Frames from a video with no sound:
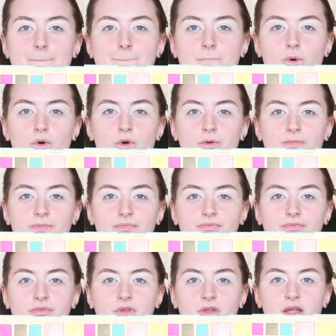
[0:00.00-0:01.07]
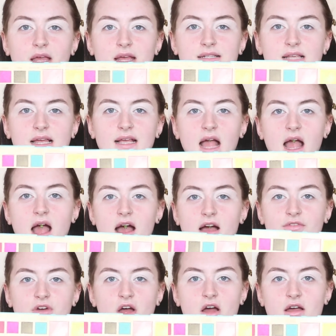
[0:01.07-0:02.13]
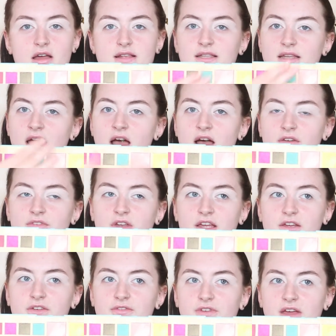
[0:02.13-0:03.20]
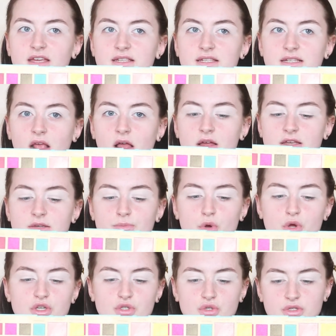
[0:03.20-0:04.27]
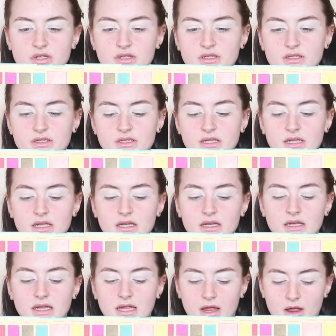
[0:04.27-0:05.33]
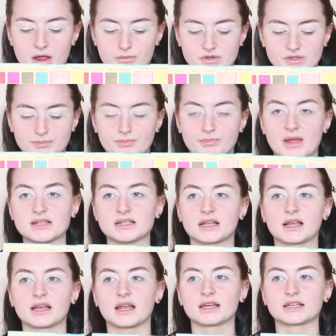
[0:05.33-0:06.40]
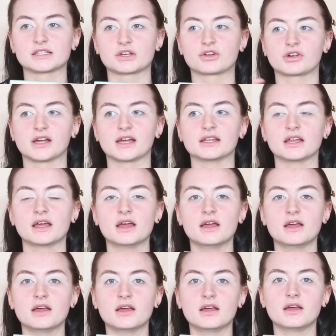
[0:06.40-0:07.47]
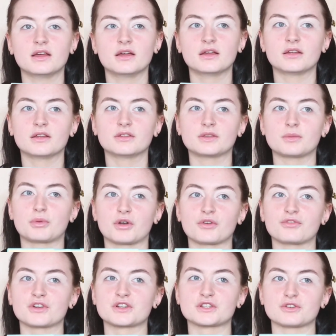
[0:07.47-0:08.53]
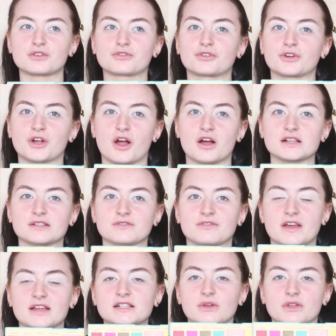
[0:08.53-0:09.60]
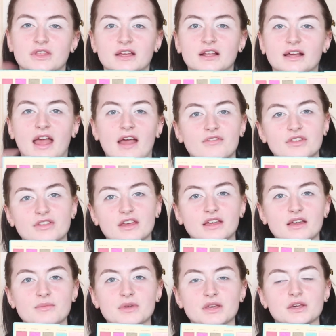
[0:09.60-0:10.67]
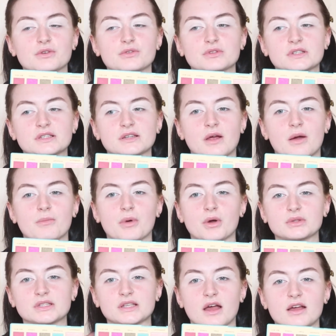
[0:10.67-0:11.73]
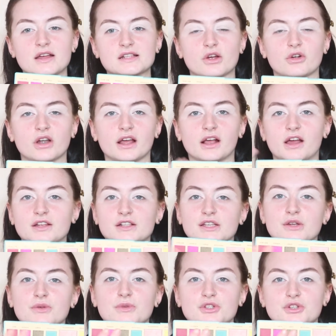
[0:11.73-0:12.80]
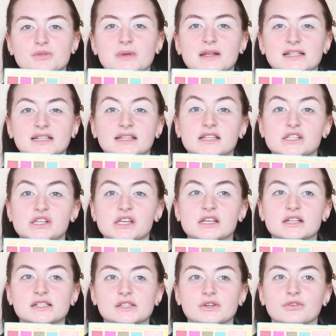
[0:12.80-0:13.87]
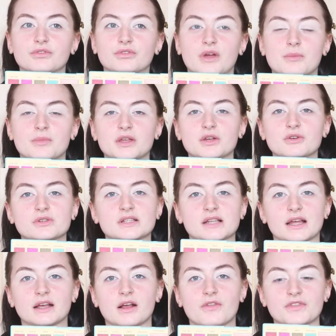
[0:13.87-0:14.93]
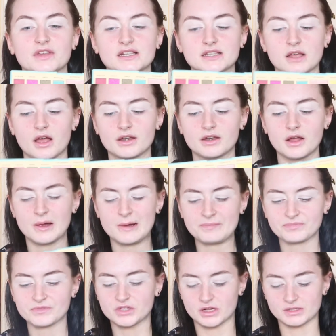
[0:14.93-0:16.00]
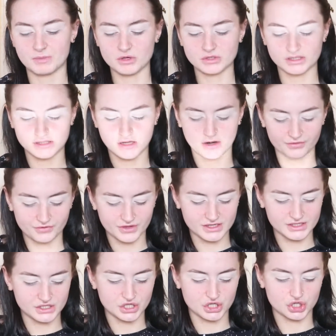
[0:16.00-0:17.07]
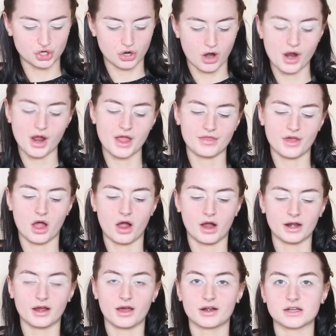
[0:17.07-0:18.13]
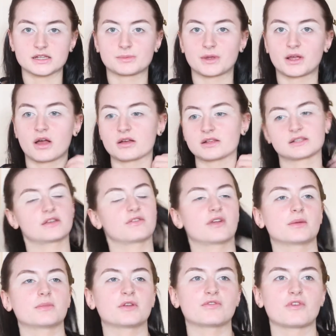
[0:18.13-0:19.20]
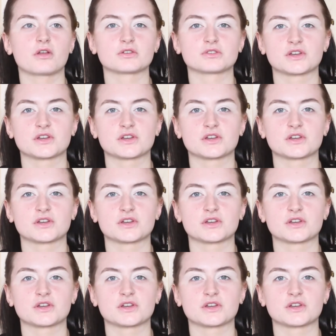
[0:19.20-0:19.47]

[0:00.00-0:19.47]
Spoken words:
but it's like half eyes and half like face side, but it doesn't, like, it was basically like to create the perfect look for your eyes and face. So I think like everything can be used on both sides, or like I assume it just means that the cheek stuff can be used like on this side. So I was most excited for this to try the highlighters, because if anybody follows